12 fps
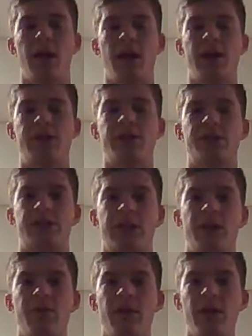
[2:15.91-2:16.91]
He took
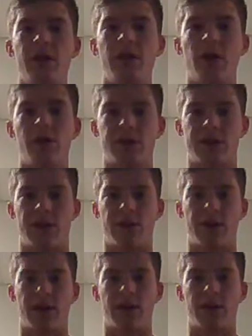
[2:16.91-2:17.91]
$10 million out of
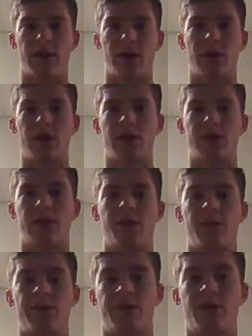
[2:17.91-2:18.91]
that sum
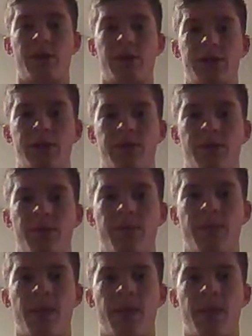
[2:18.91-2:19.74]
of 22